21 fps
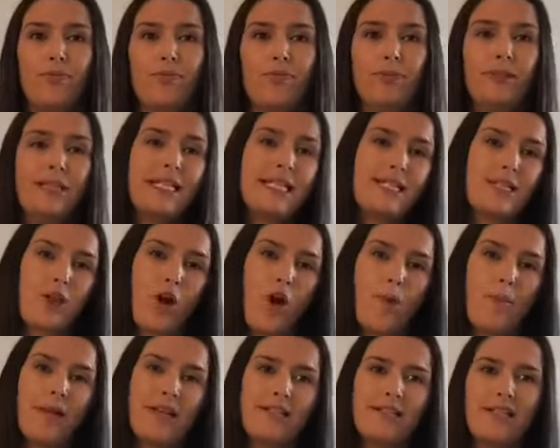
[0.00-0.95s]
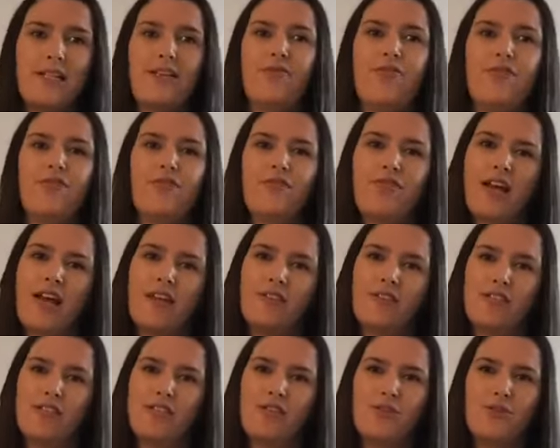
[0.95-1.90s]
please comment if you
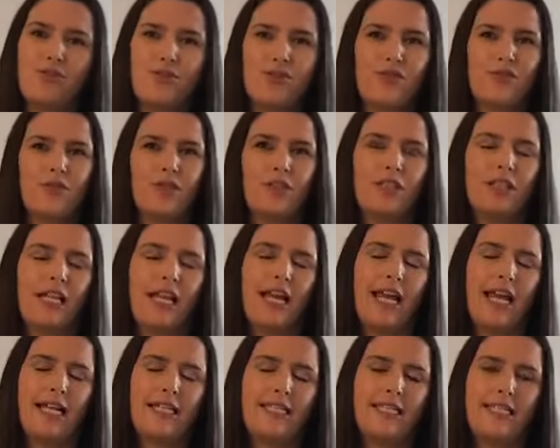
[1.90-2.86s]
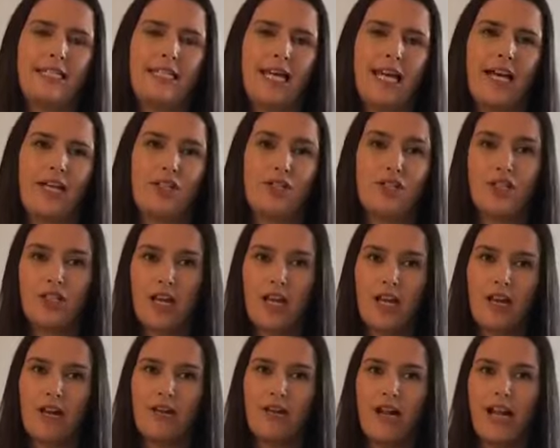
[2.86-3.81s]
found this useful, and
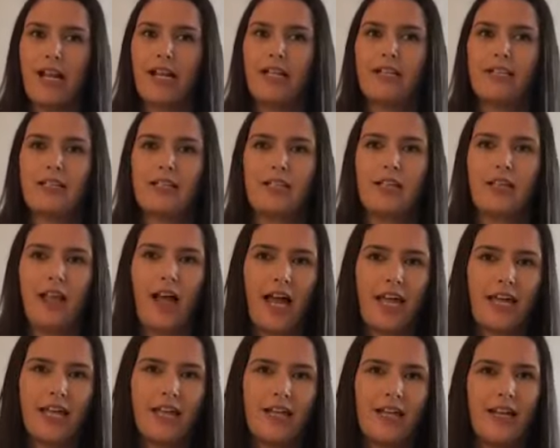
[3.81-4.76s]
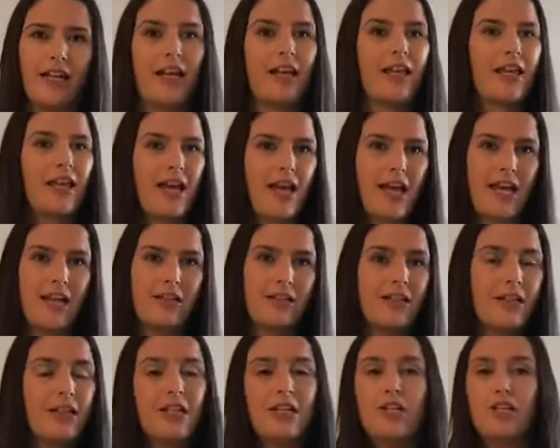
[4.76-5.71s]
share and like it.
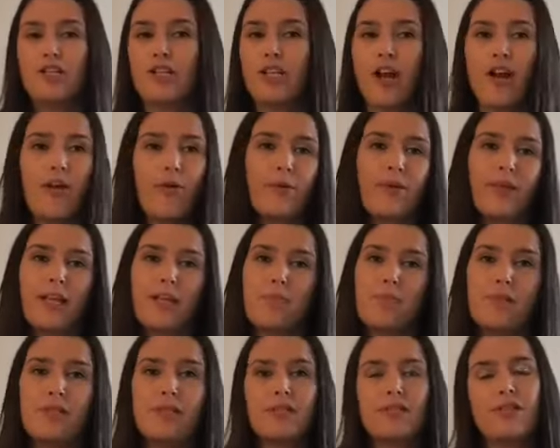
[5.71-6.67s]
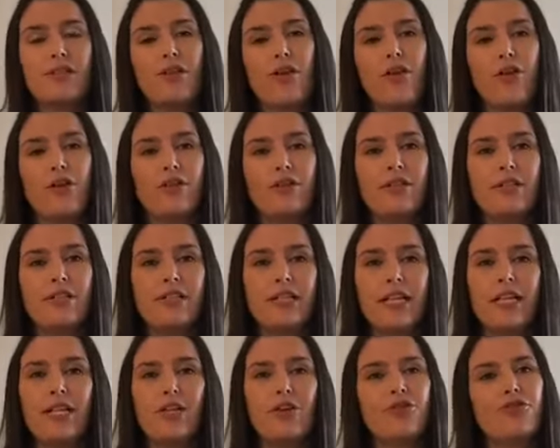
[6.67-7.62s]
Again, share it with any business owners,
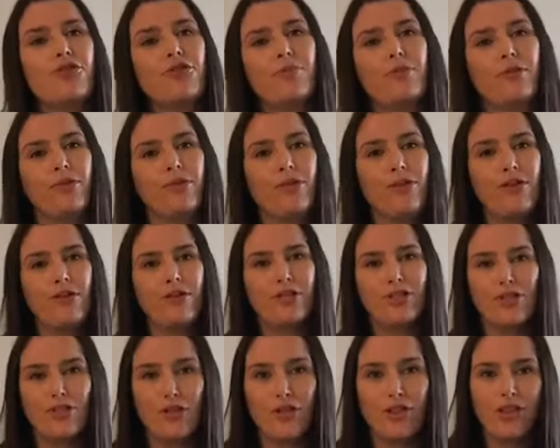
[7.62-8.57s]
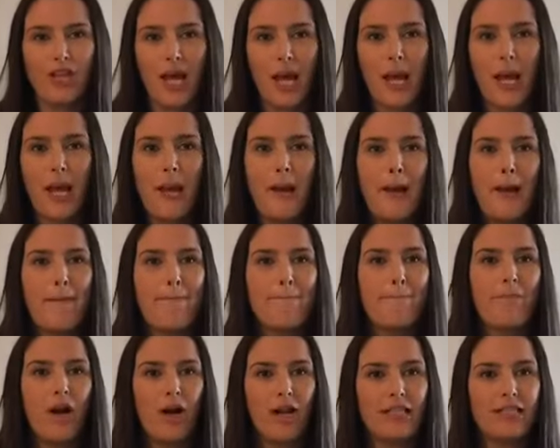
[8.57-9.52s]
any entrepreneurs that you think
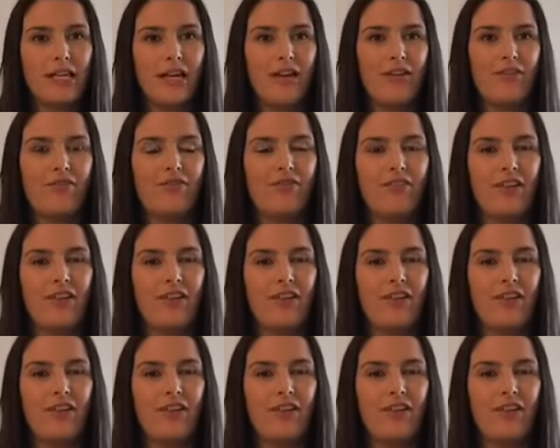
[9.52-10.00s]
might have